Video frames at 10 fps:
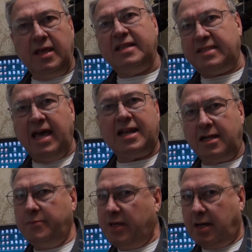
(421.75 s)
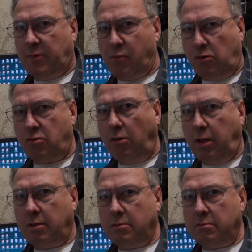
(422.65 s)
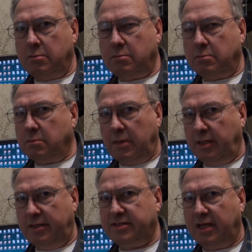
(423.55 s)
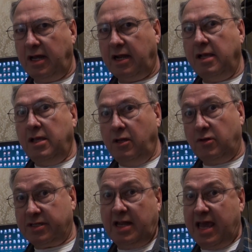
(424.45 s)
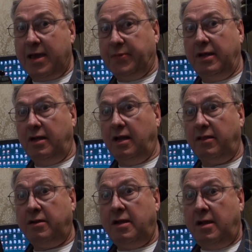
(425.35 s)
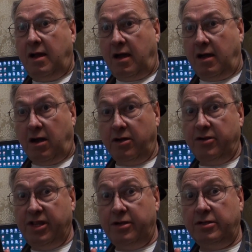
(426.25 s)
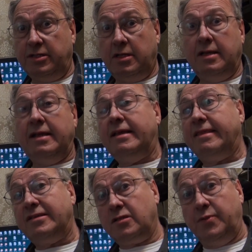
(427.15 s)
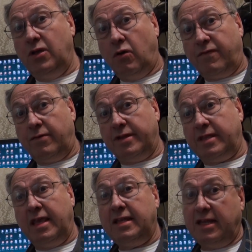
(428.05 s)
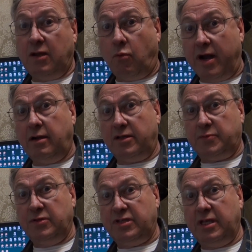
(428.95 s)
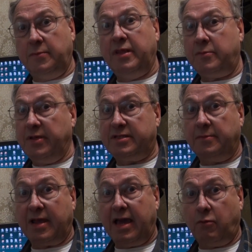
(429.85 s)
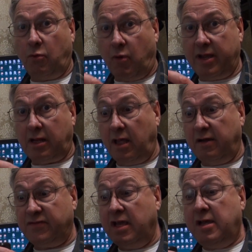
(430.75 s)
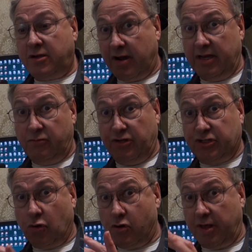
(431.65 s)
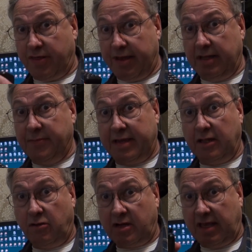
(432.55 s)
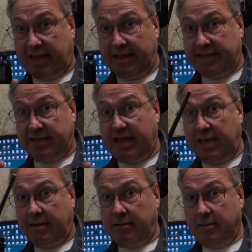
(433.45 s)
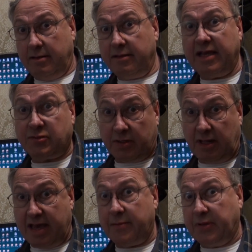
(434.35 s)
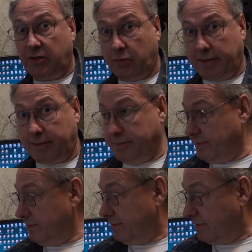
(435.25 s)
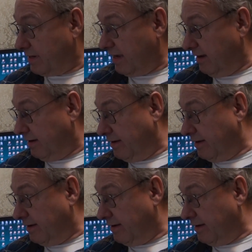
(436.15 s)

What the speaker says: it's not going to become a Motorola. It isn't going to. You know what's going to happen in another 100 years? This will be over at the Antique Wireless Museum, and there'll be some guy with white gloves trying to restore the thing to make it look like this again. That's what will happen to it. Okay?